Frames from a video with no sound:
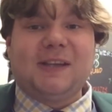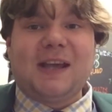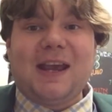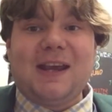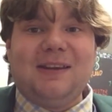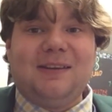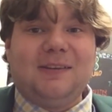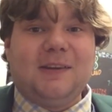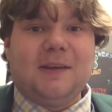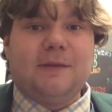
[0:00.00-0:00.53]

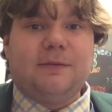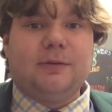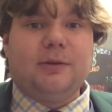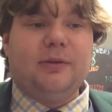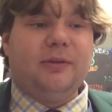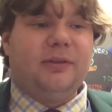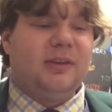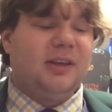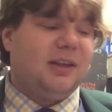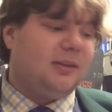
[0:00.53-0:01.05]
taste
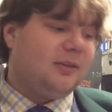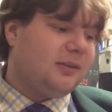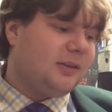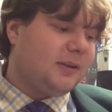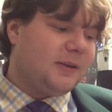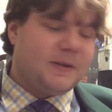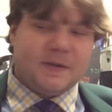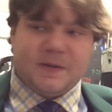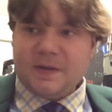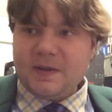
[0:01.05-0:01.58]
differences,
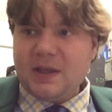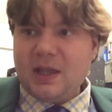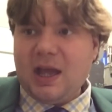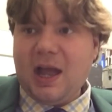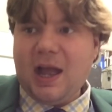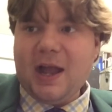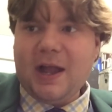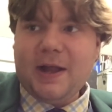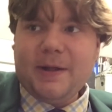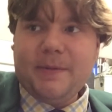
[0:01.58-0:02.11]

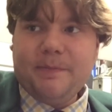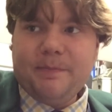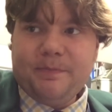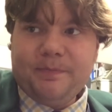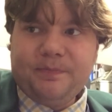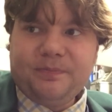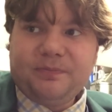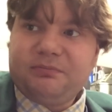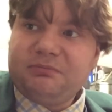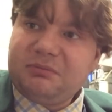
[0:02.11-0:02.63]

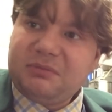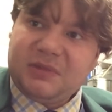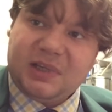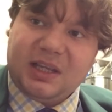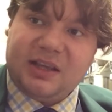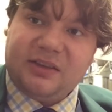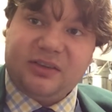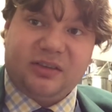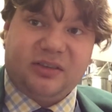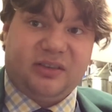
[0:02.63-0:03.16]
um,
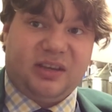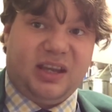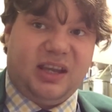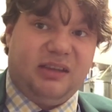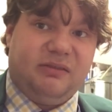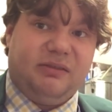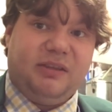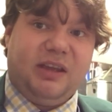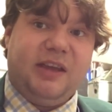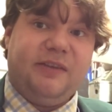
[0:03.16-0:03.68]
and just
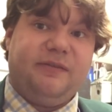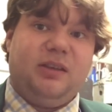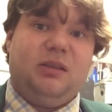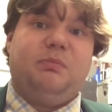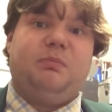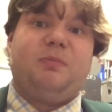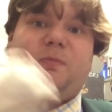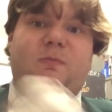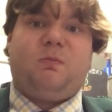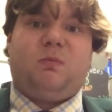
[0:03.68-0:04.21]
see if
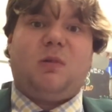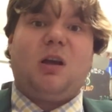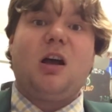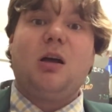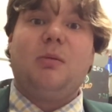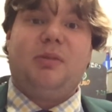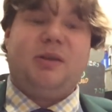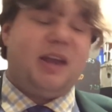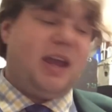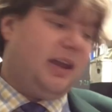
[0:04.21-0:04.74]
it
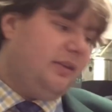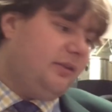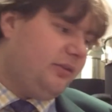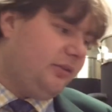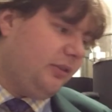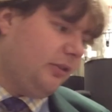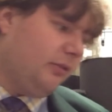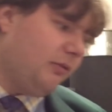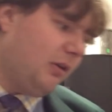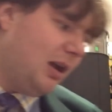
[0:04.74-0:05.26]
carbonates
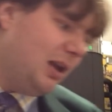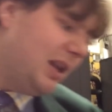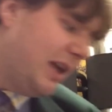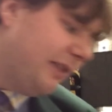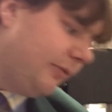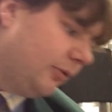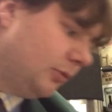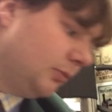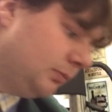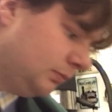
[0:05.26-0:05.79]
to the right
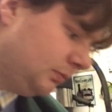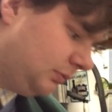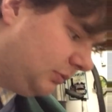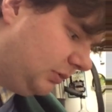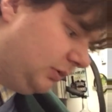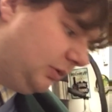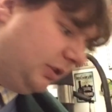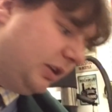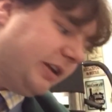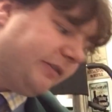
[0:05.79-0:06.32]
level. You